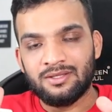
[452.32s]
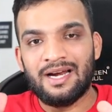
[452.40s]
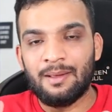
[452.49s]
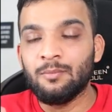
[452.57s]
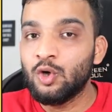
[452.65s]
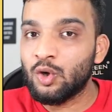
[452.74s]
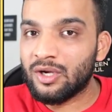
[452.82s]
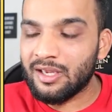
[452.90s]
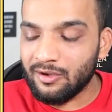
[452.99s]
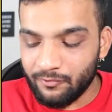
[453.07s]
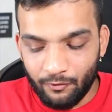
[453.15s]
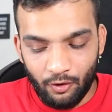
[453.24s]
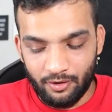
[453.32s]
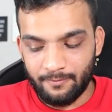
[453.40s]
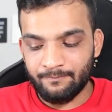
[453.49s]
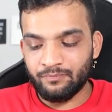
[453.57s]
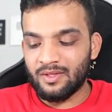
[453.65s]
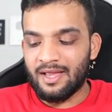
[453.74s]
that I'm looking for.
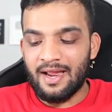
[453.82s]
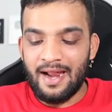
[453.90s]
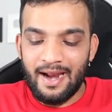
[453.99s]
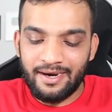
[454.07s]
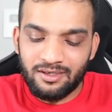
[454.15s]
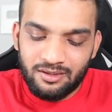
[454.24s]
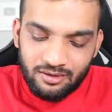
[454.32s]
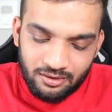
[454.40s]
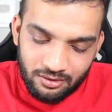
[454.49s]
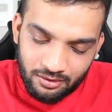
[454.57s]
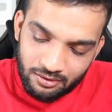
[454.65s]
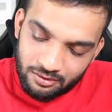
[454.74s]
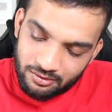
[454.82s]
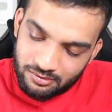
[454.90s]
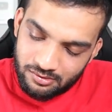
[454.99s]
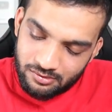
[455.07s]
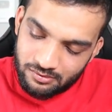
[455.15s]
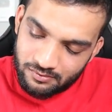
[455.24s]
And
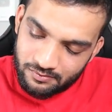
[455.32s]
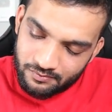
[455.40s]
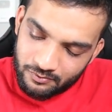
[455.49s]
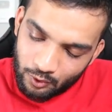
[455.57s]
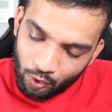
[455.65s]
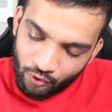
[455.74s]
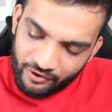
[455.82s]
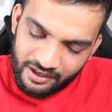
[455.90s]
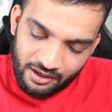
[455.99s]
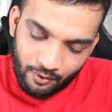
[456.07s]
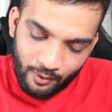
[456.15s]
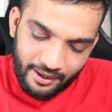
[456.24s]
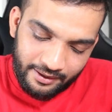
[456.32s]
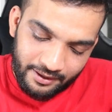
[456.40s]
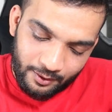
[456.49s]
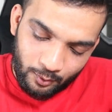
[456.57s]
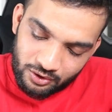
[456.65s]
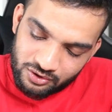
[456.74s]
over here what I
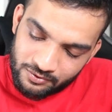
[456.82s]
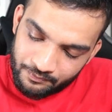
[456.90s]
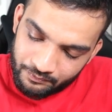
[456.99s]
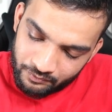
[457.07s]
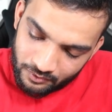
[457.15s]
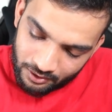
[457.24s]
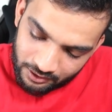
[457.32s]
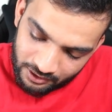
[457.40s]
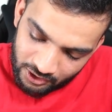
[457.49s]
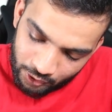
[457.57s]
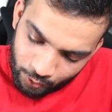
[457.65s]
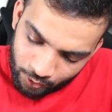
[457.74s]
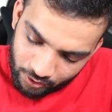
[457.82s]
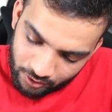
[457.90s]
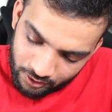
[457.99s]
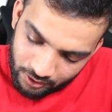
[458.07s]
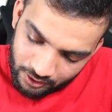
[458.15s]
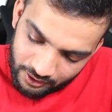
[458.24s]
did was q
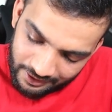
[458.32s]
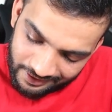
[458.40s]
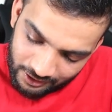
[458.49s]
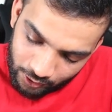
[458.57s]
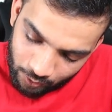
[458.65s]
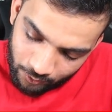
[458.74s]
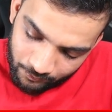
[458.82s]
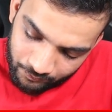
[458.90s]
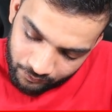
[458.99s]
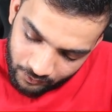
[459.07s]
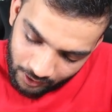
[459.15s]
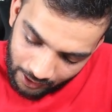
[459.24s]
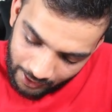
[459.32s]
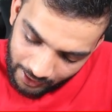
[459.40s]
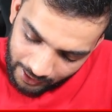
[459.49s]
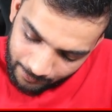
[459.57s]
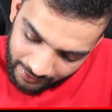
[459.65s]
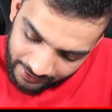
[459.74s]
into
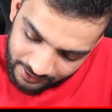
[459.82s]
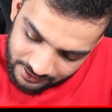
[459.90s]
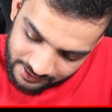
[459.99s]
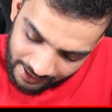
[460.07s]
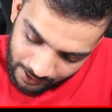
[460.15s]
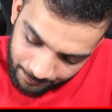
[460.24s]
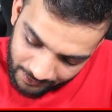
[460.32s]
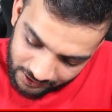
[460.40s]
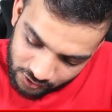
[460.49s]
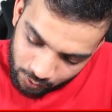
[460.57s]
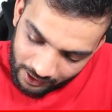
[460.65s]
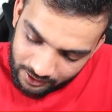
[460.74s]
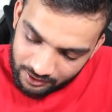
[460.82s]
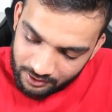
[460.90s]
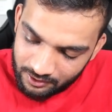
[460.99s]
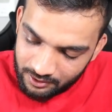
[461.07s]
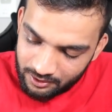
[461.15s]
r minus l plus 1.